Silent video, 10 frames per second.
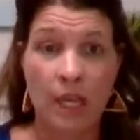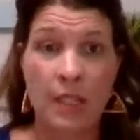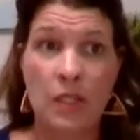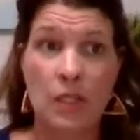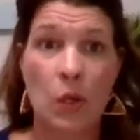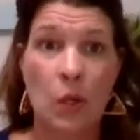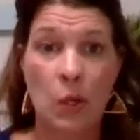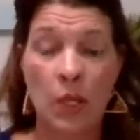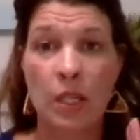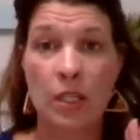And
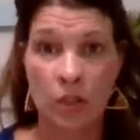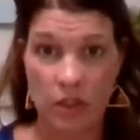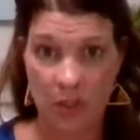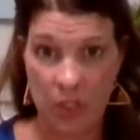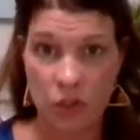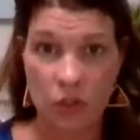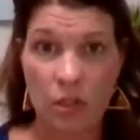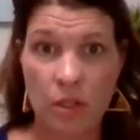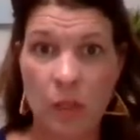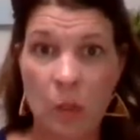so your
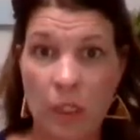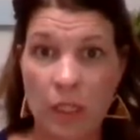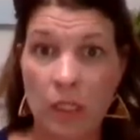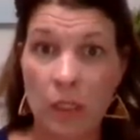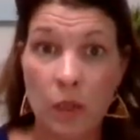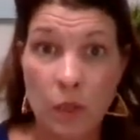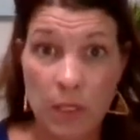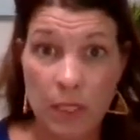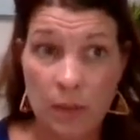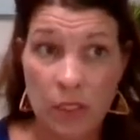specialist should be working
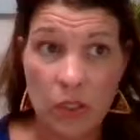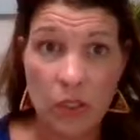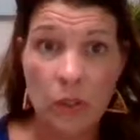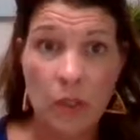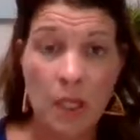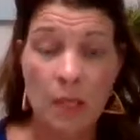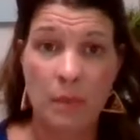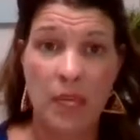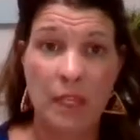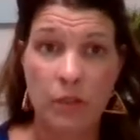closely with you,
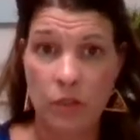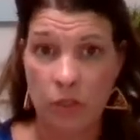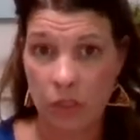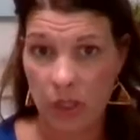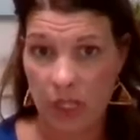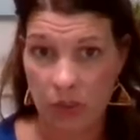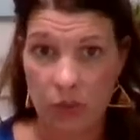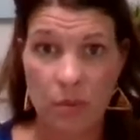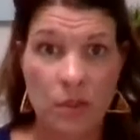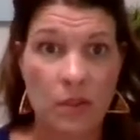making sure you get
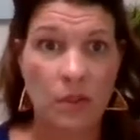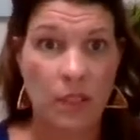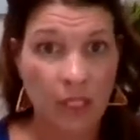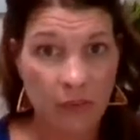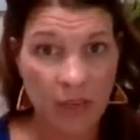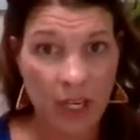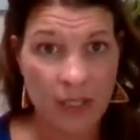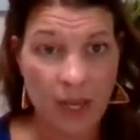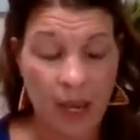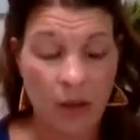those personal
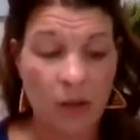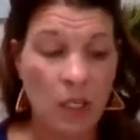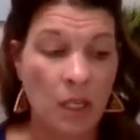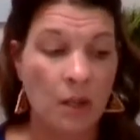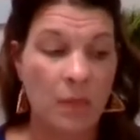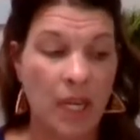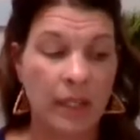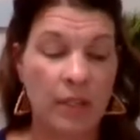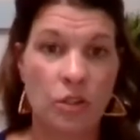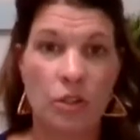invites out,
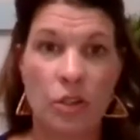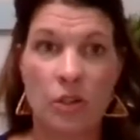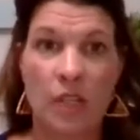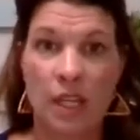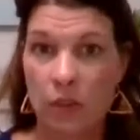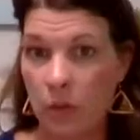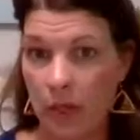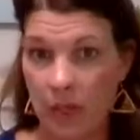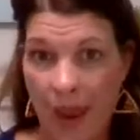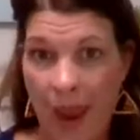making sure that you
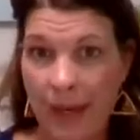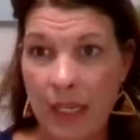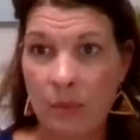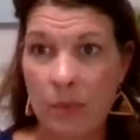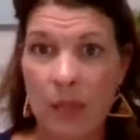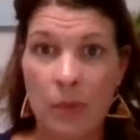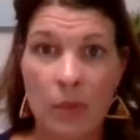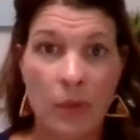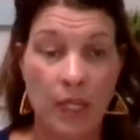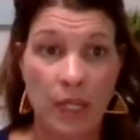are tagging
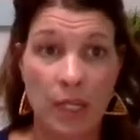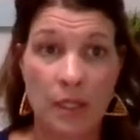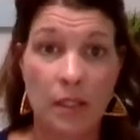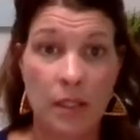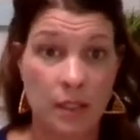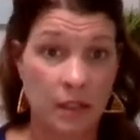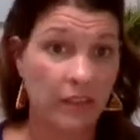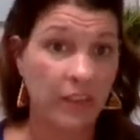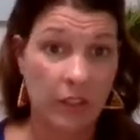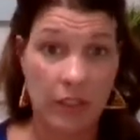people in
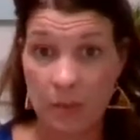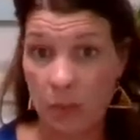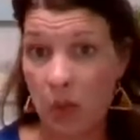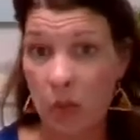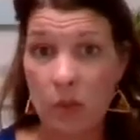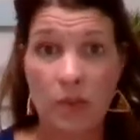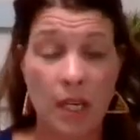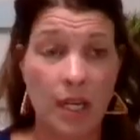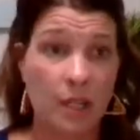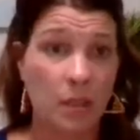the various
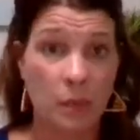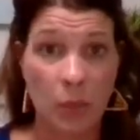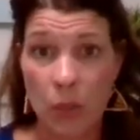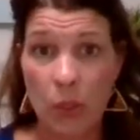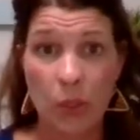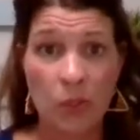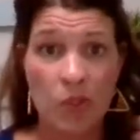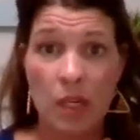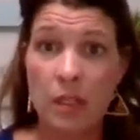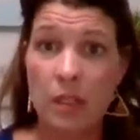posts and in the poll,
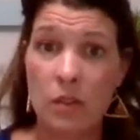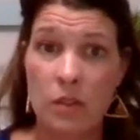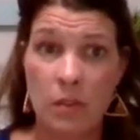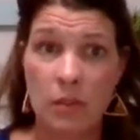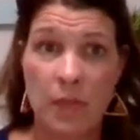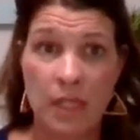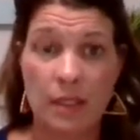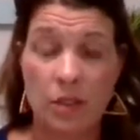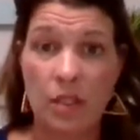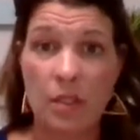starting those group
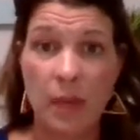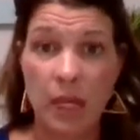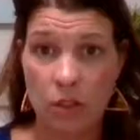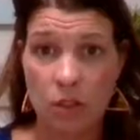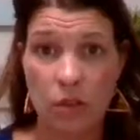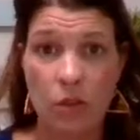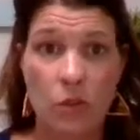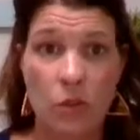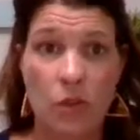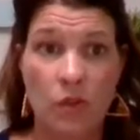messages, making sure
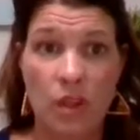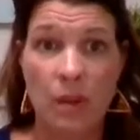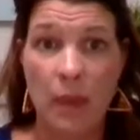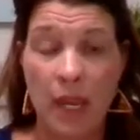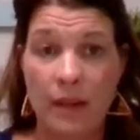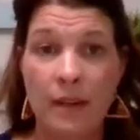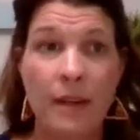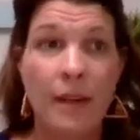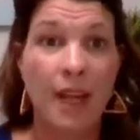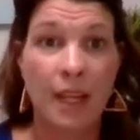those orders come in,
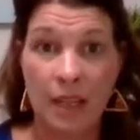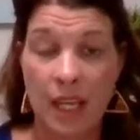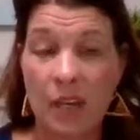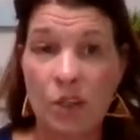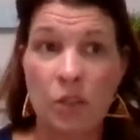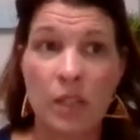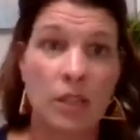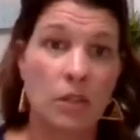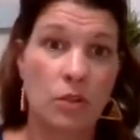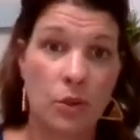and then you
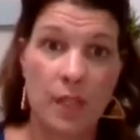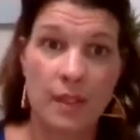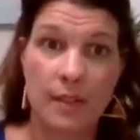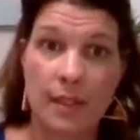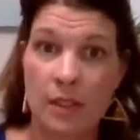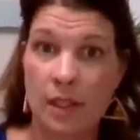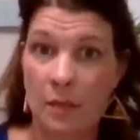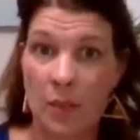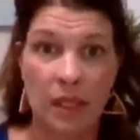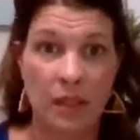get the choice to either
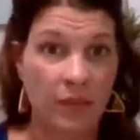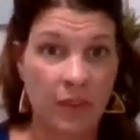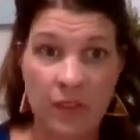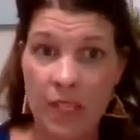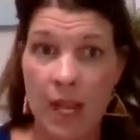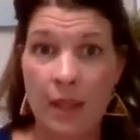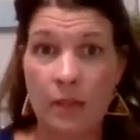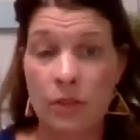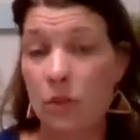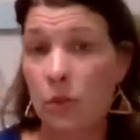get paid the
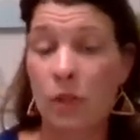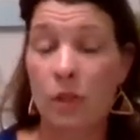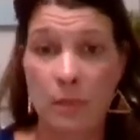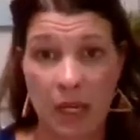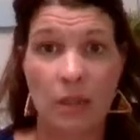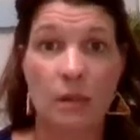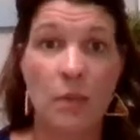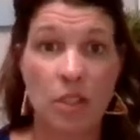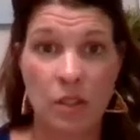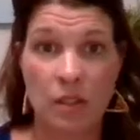$50 or make
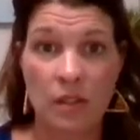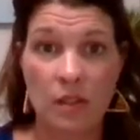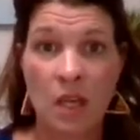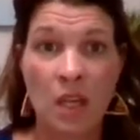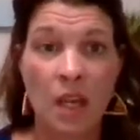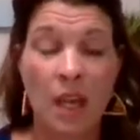commissions.